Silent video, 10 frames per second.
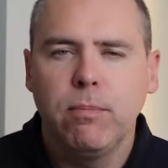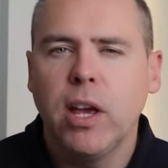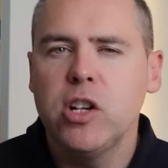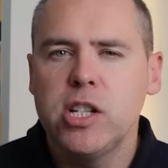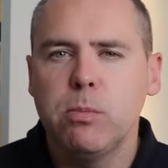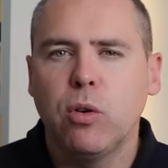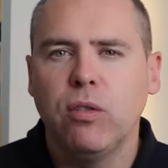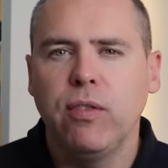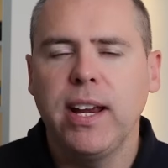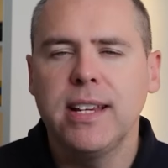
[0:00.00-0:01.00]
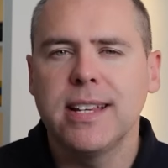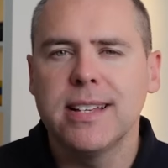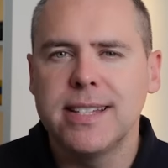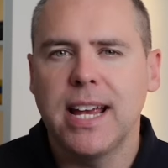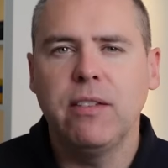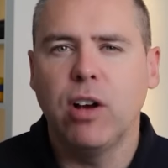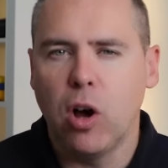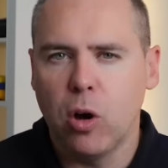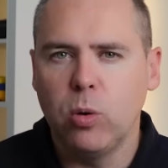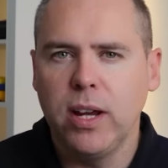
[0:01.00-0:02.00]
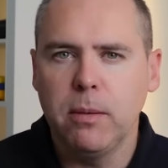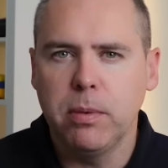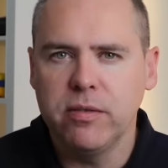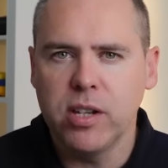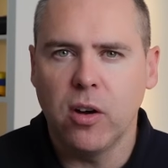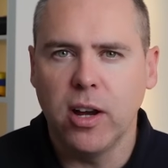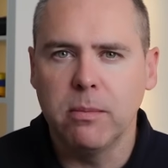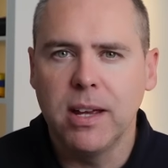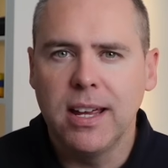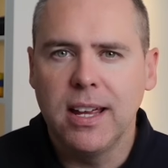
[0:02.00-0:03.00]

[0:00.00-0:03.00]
Those small things can save a whole heap of time.